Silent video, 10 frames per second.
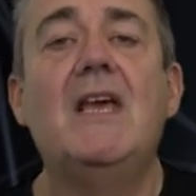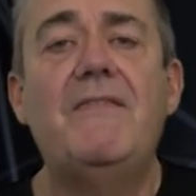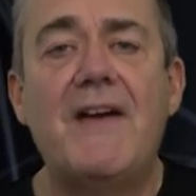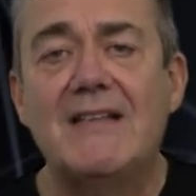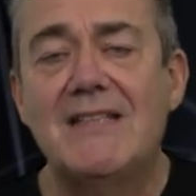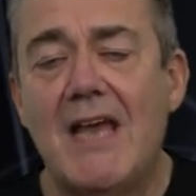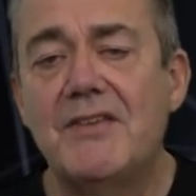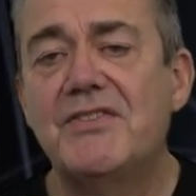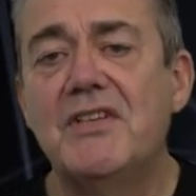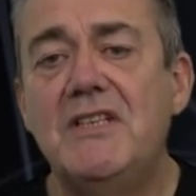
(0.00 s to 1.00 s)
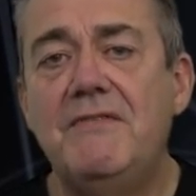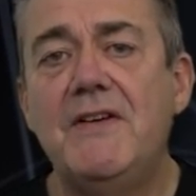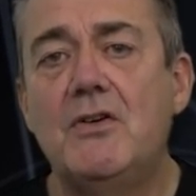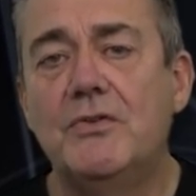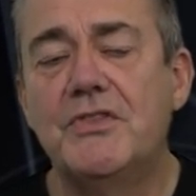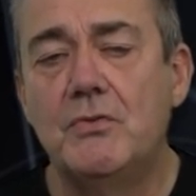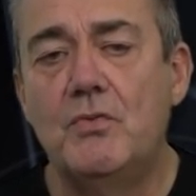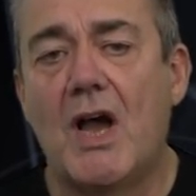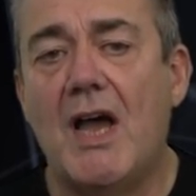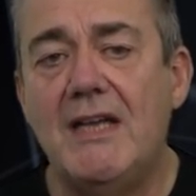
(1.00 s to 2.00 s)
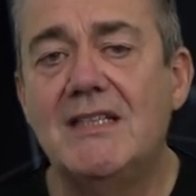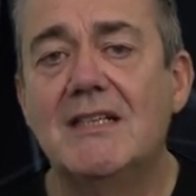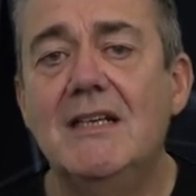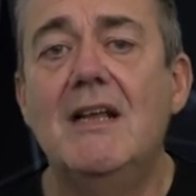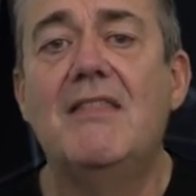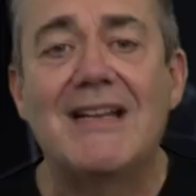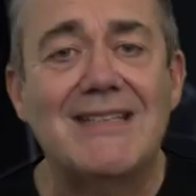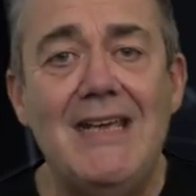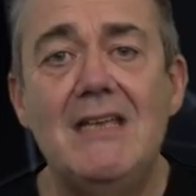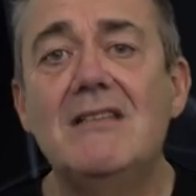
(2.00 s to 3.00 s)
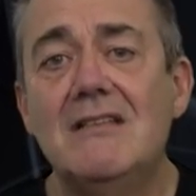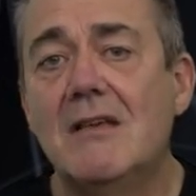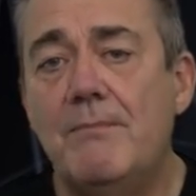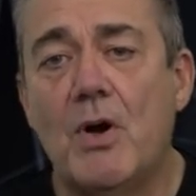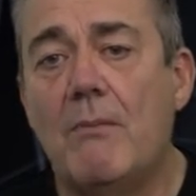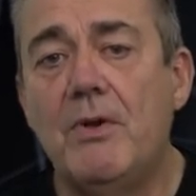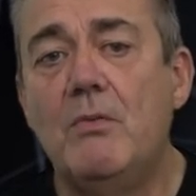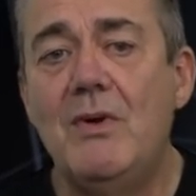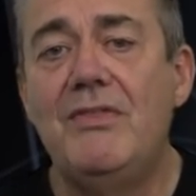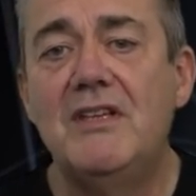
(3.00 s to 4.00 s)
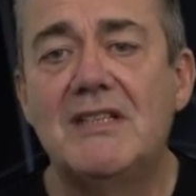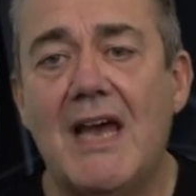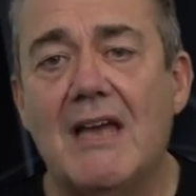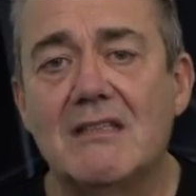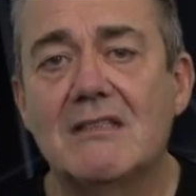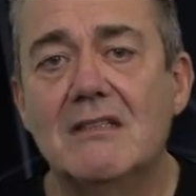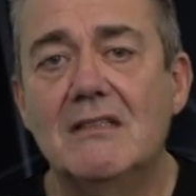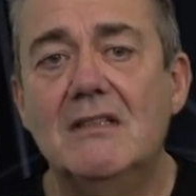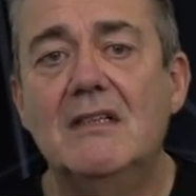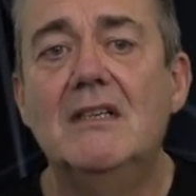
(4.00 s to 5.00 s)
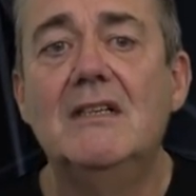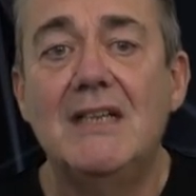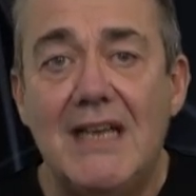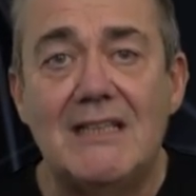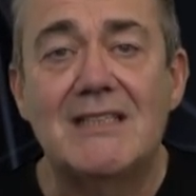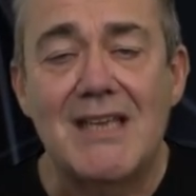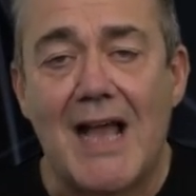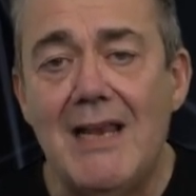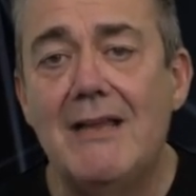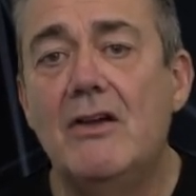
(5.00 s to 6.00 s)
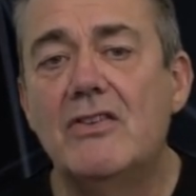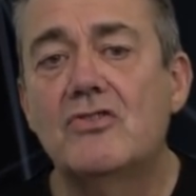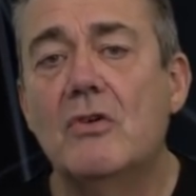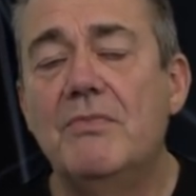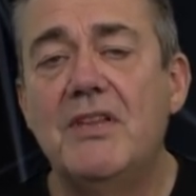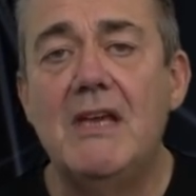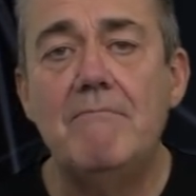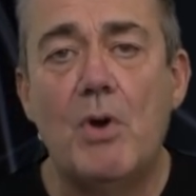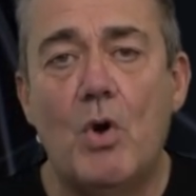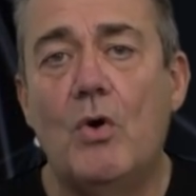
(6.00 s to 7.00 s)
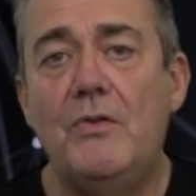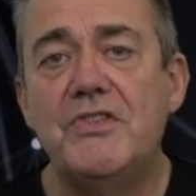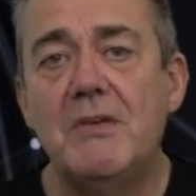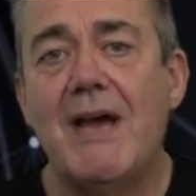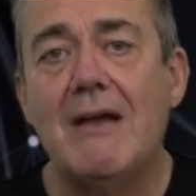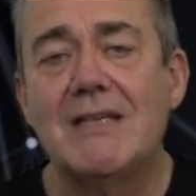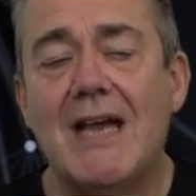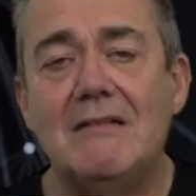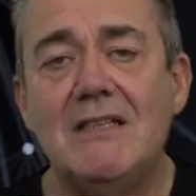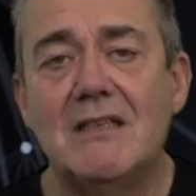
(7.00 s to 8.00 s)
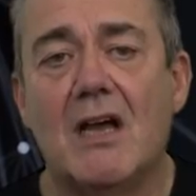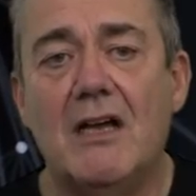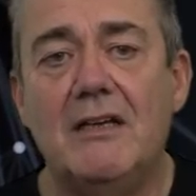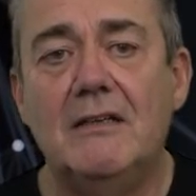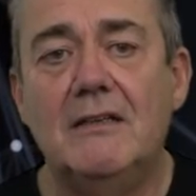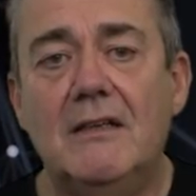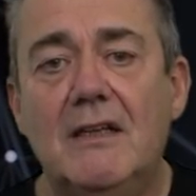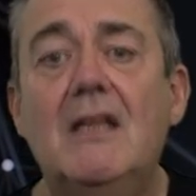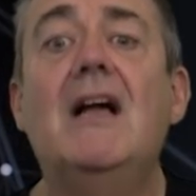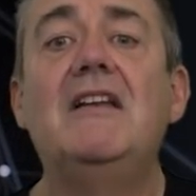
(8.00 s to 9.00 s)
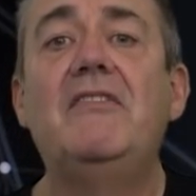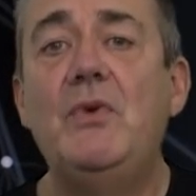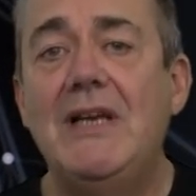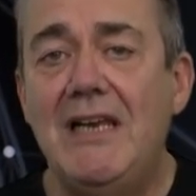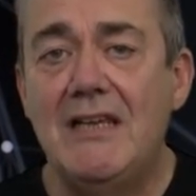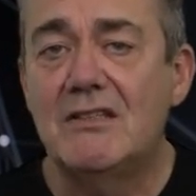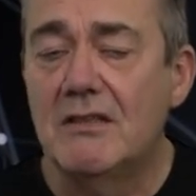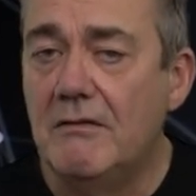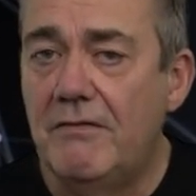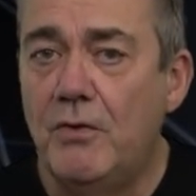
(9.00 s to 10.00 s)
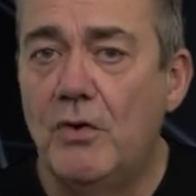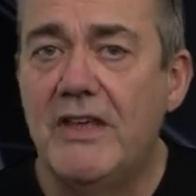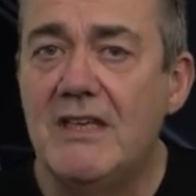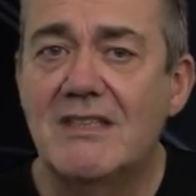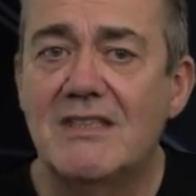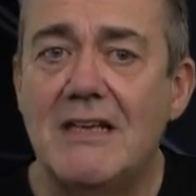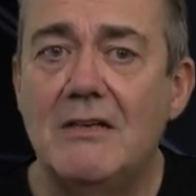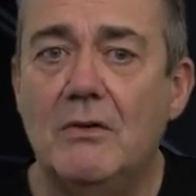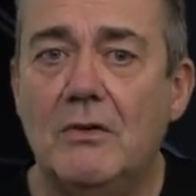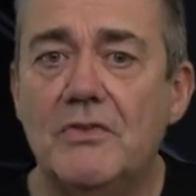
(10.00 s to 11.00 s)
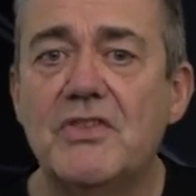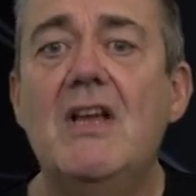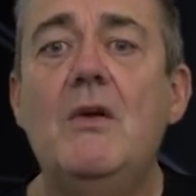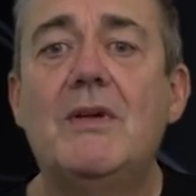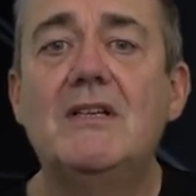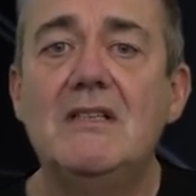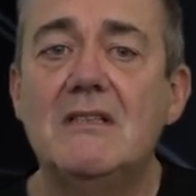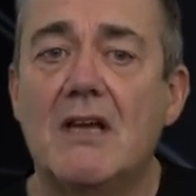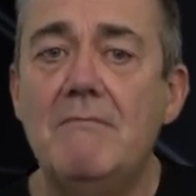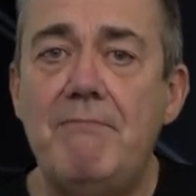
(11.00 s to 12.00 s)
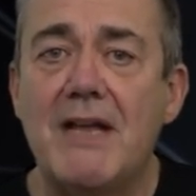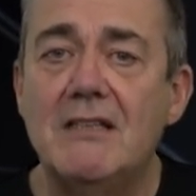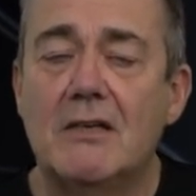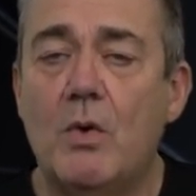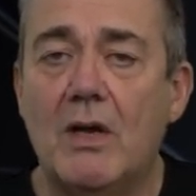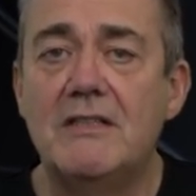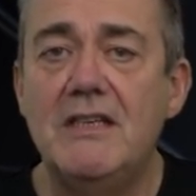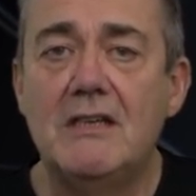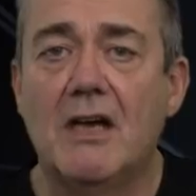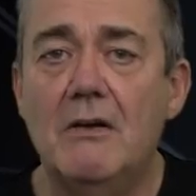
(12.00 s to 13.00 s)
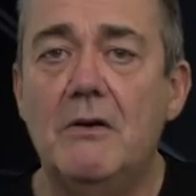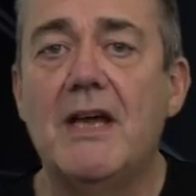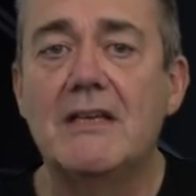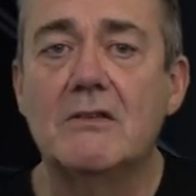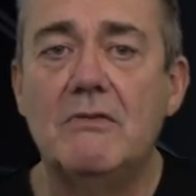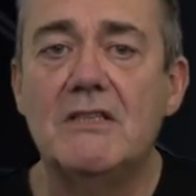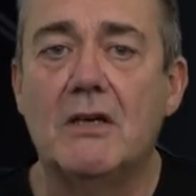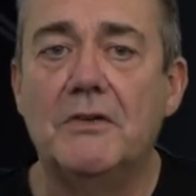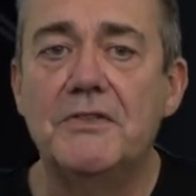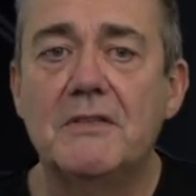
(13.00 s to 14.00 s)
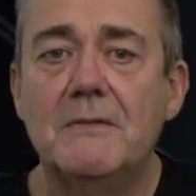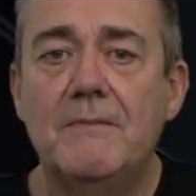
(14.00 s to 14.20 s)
If our tests are difficult to write, that isn't a problem with the test. It's telling us something important about our design and if we listen for these signals, we can design better quality code as a result.